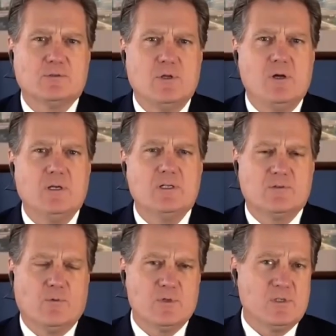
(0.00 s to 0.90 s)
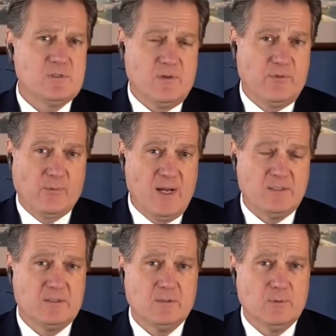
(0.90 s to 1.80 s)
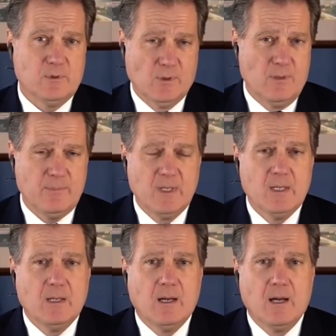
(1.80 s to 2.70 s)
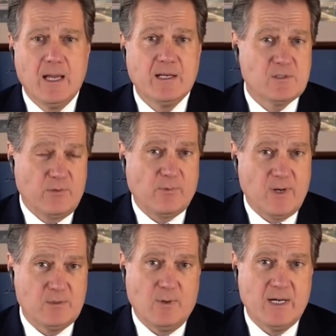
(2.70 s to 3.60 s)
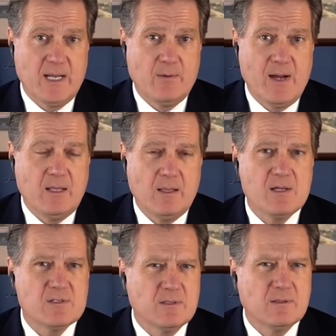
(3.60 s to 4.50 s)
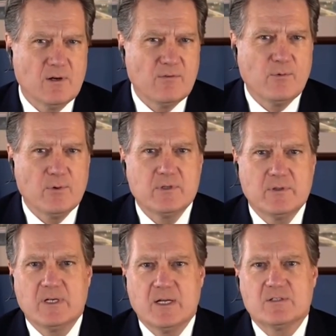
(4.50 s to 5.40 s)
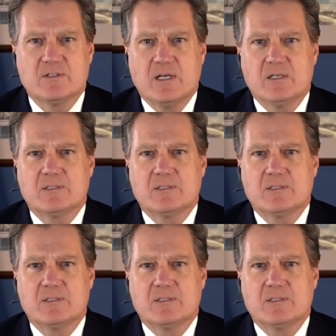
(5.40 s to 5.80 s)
law. And it's, of course, is a threat to Europe uh, and is a threat to our NATO allies and therefore to the United States.